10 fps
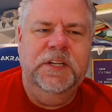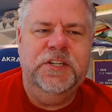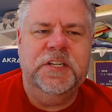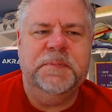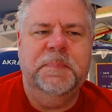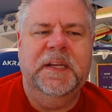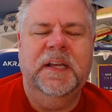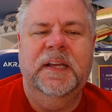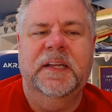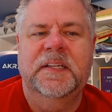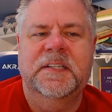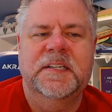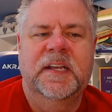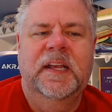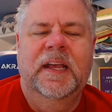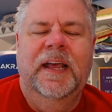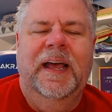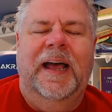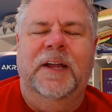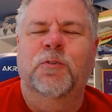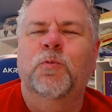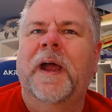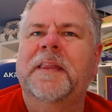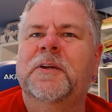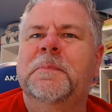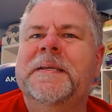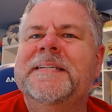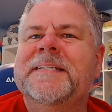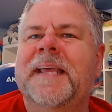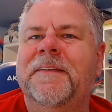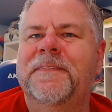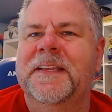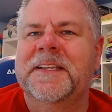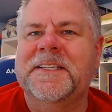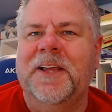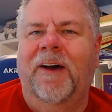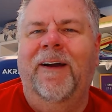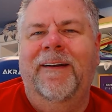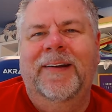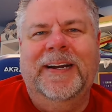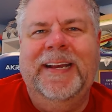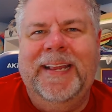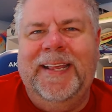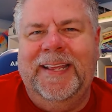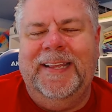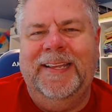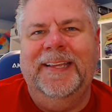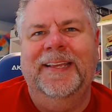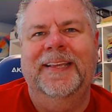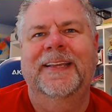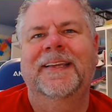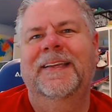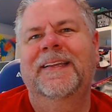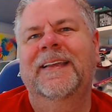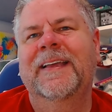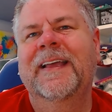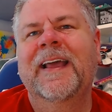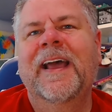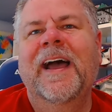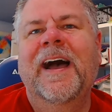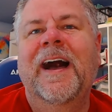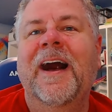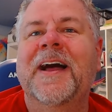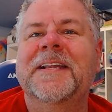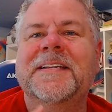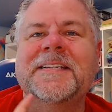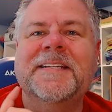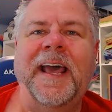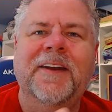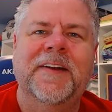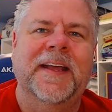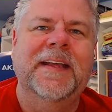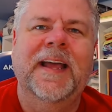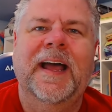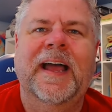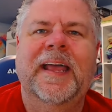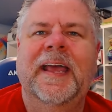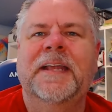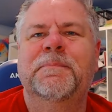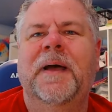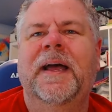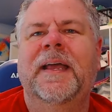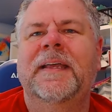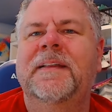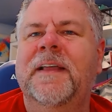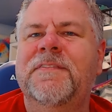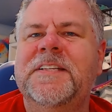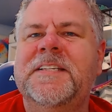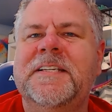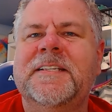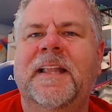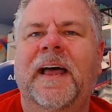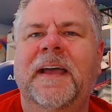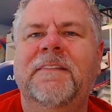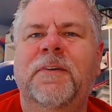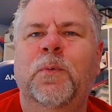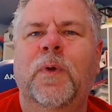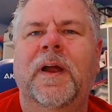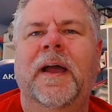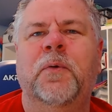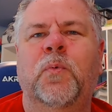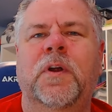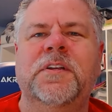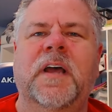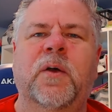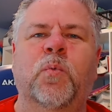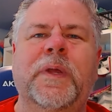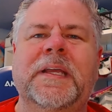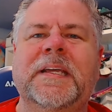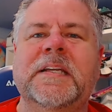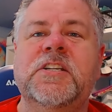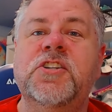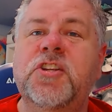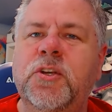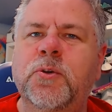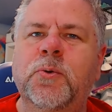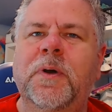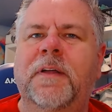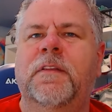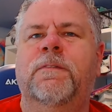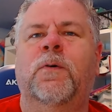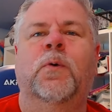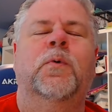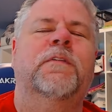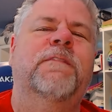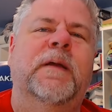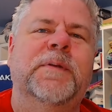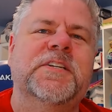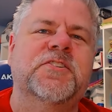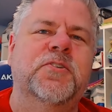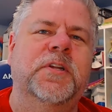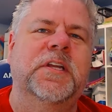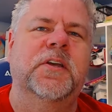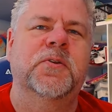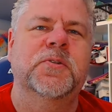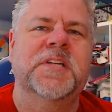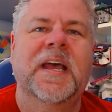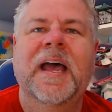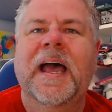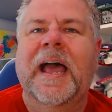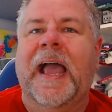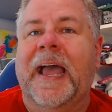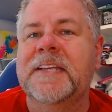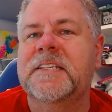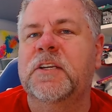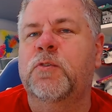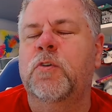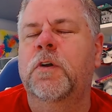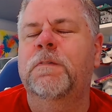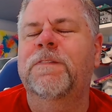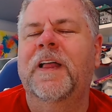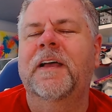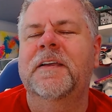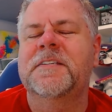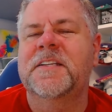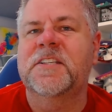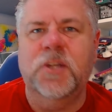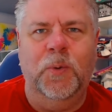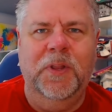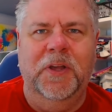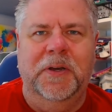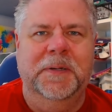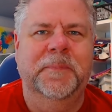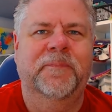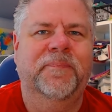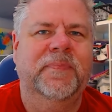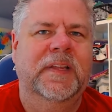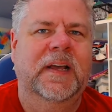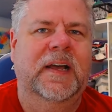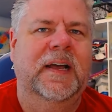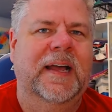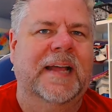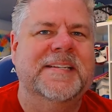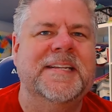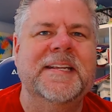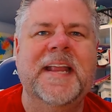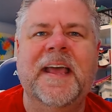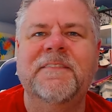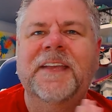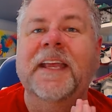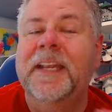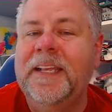just because I'd rather be safe than sorry. on Saturday, I had my 11Zs live where I worked on week two of the Fort Worth Fabric Studios as the crow flies Sew along. Uh, I didn't have any